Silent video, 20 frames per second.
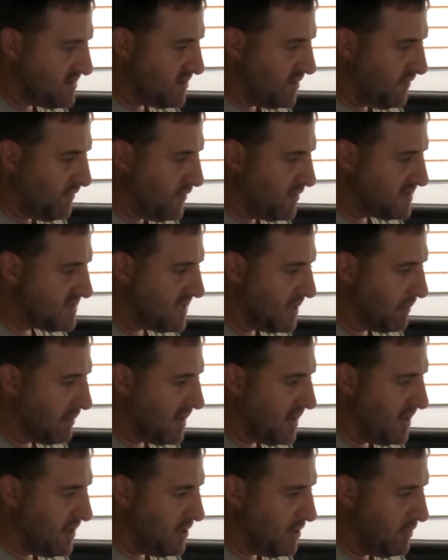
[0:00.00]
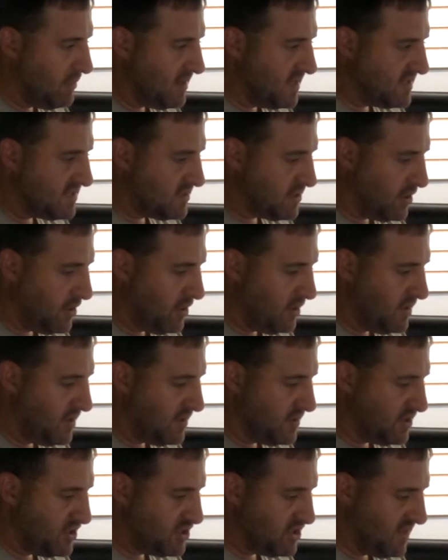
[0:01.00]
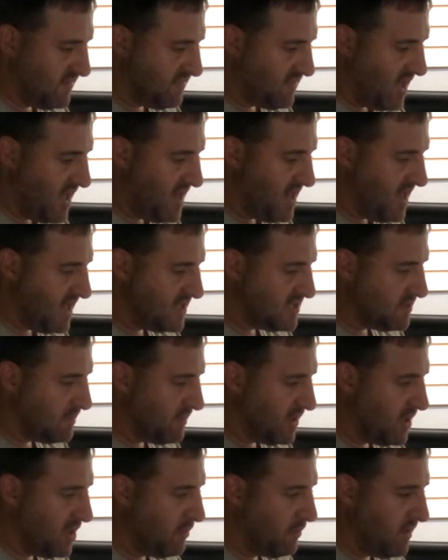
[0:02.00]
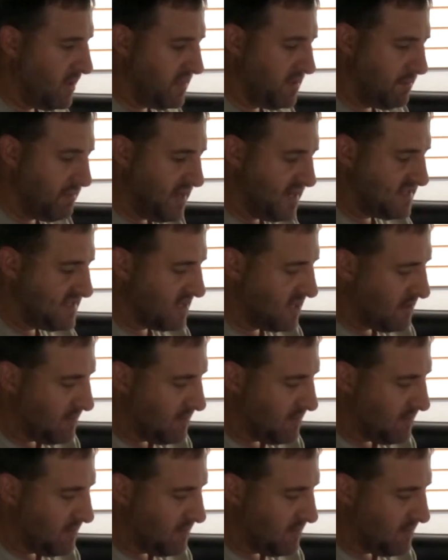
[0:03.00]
So the first thing we're going to do is turn the shift light on. So we're going to run the basic